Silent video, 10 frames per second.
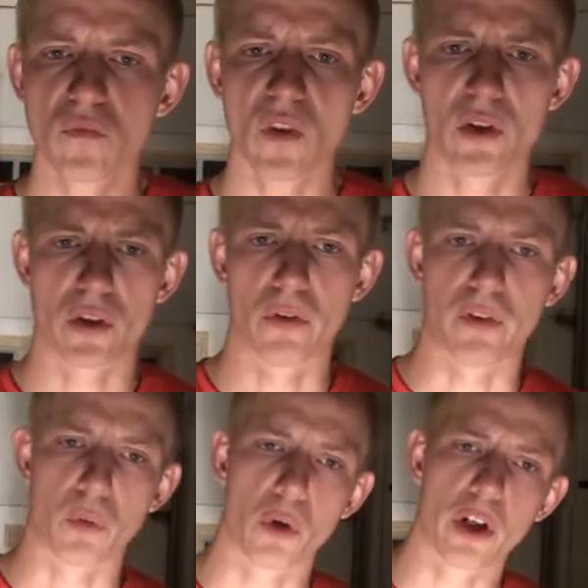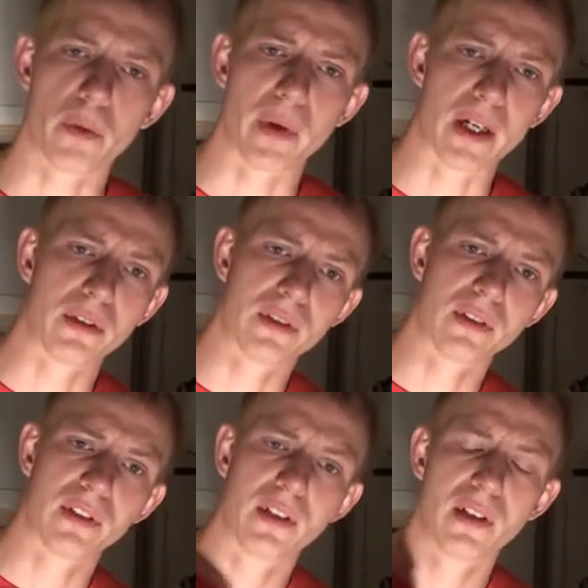So if you're worried about
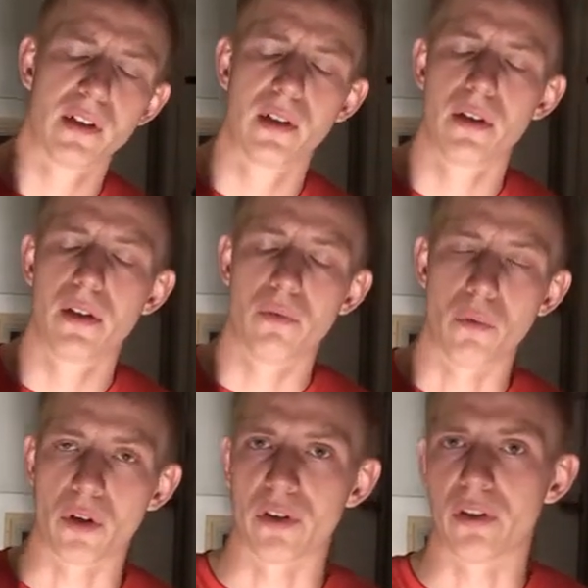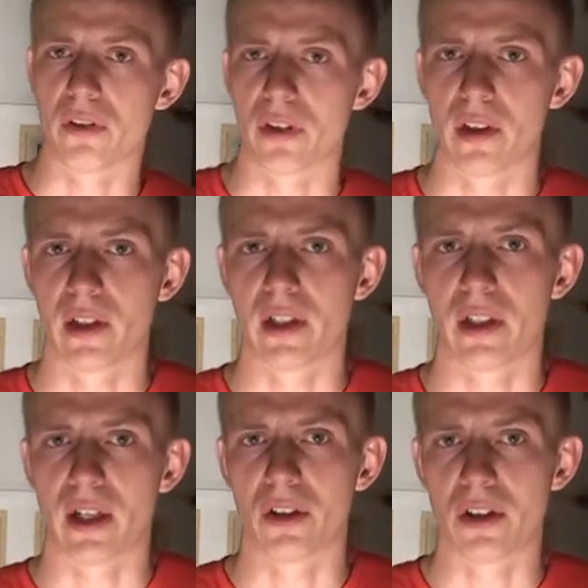running
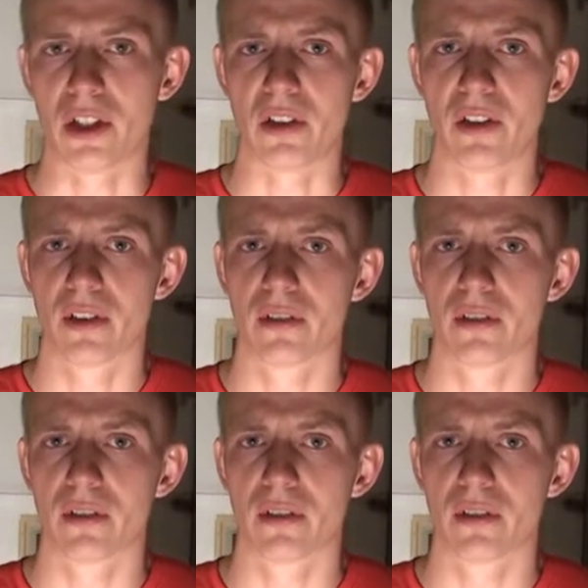a LED